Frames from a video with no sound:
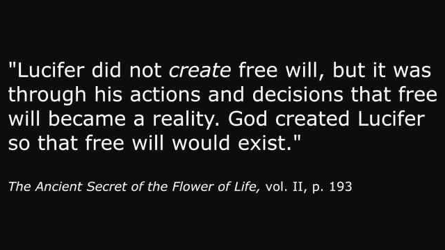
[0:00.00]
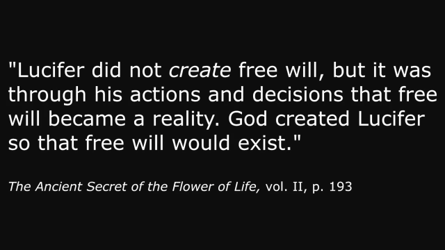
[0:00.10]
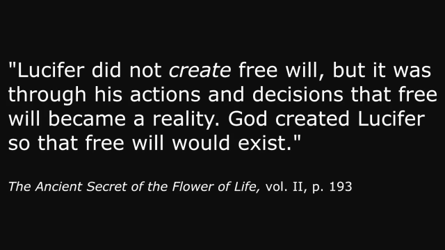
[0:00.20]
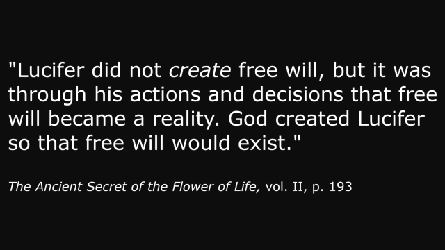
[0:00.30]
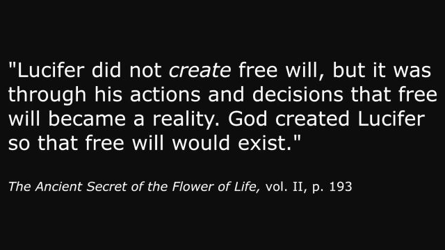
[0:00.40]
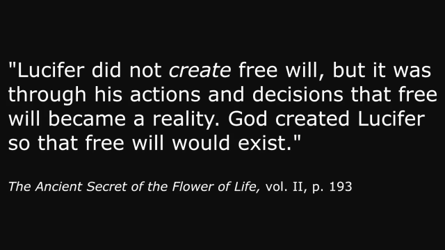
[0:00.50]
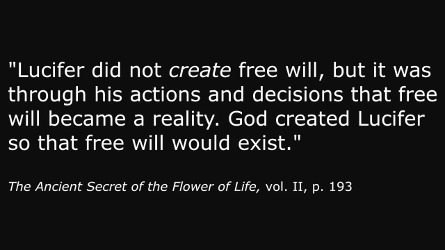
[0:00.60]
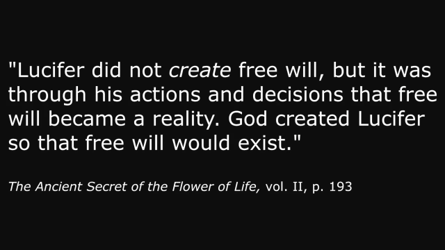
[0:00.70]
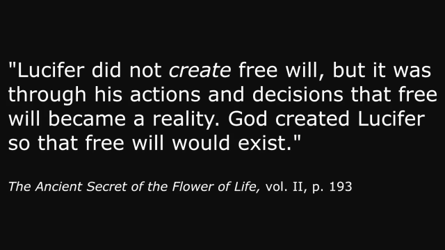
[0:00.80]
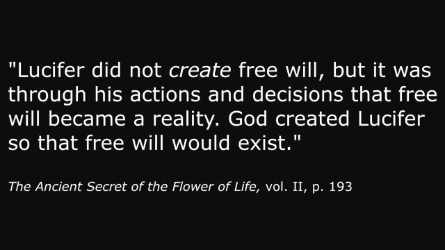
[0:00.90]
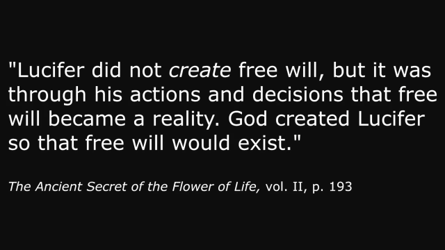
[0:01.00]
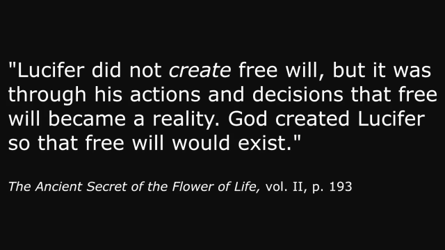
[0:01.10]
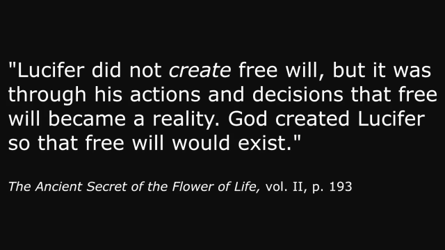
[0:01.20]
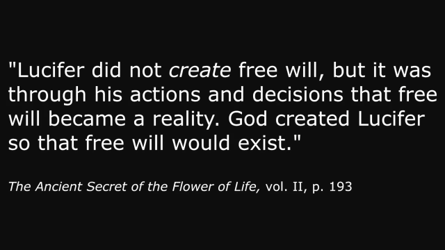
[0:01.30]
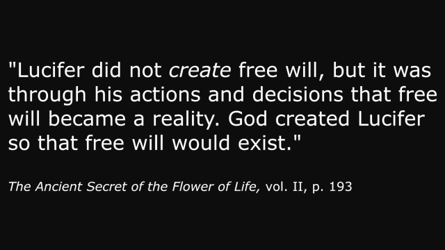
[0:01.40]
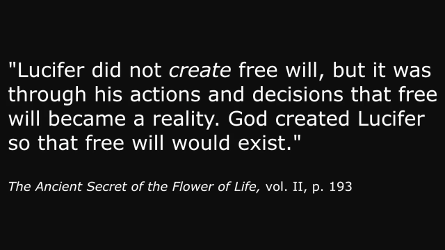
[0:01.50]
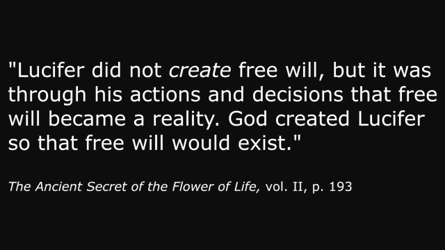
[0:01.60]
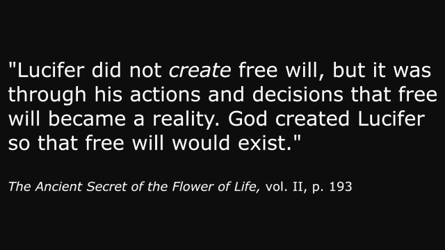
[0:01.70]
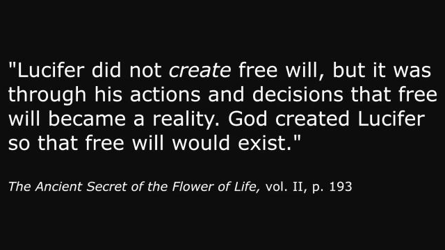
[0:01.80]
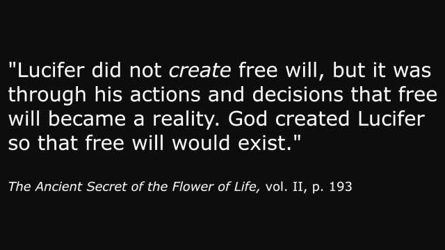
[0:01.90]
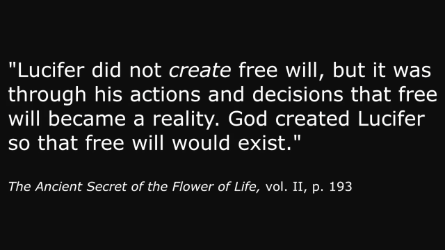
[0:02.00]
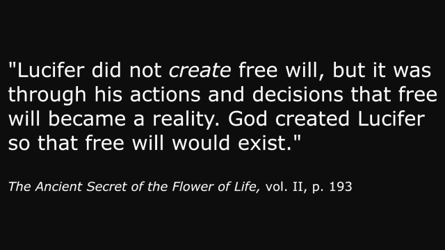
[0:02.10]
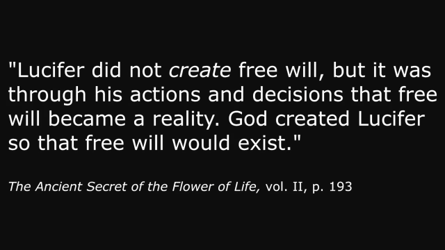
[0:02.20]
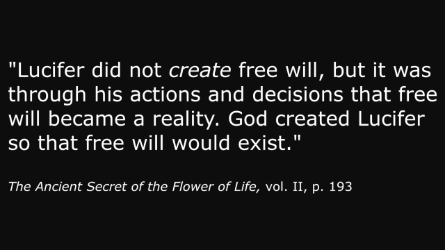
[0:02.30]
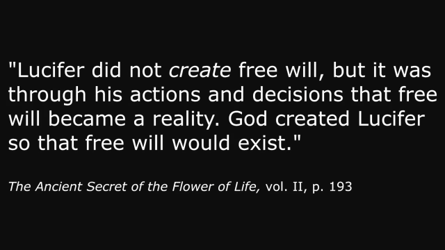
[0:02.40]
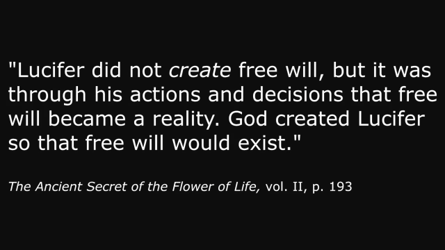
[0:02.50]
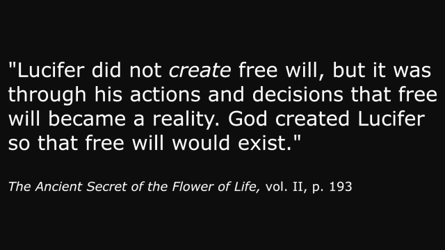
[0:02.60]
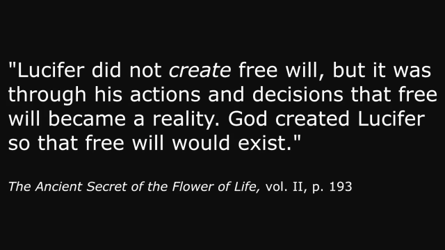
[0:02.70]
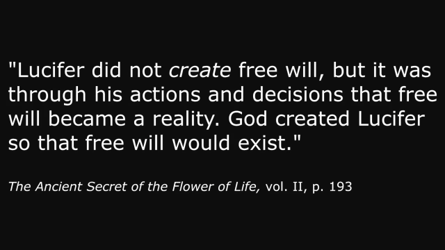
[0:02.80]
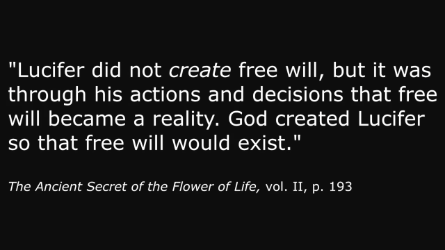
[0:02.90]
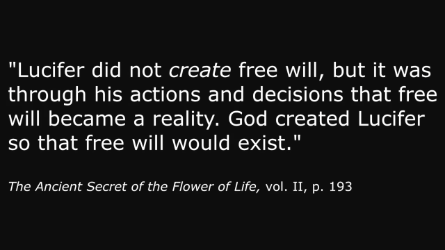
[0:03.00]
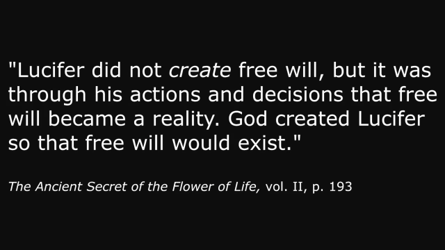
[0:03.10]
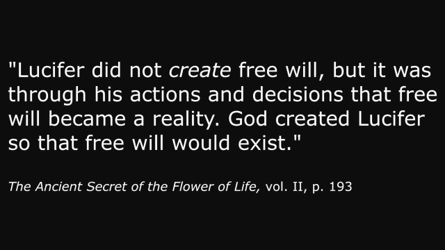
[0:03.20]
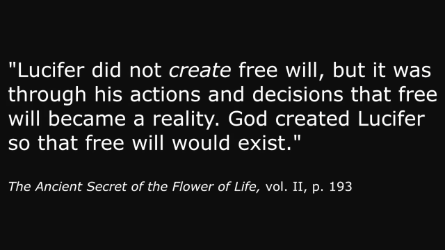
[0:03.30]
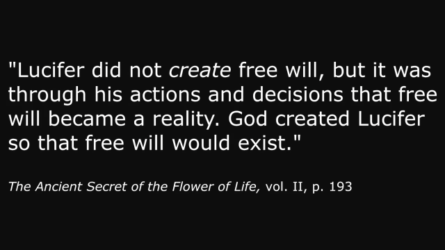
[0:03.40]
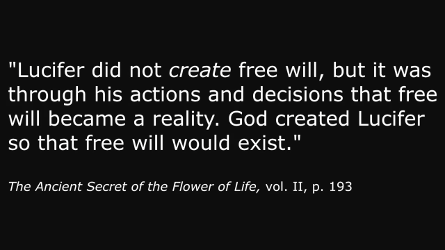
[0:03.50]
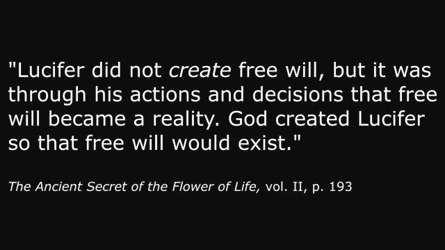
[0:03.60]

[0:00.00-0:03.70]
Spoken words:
No face is visible, so there are no lips to read.